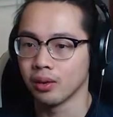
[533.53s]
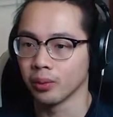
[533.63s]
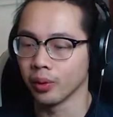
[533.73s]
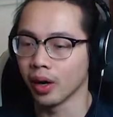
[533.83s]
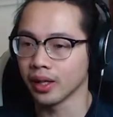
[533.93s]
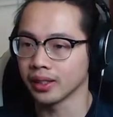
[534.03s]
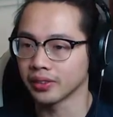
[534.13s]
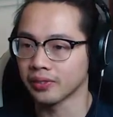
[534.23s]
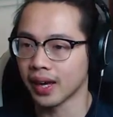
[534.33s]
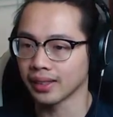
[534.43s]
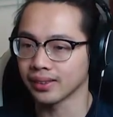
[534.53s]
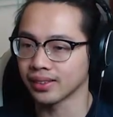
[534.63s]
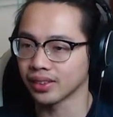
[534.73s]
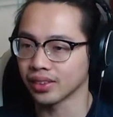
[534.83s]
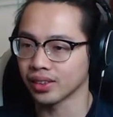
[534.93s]
or run as fast
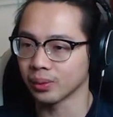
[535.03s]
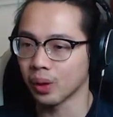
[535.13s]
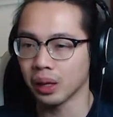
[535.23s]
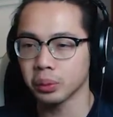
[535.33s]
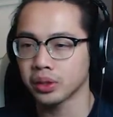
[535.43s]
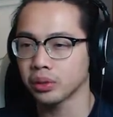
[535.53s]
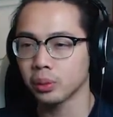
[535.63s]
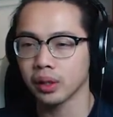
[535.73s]
as it. Why would you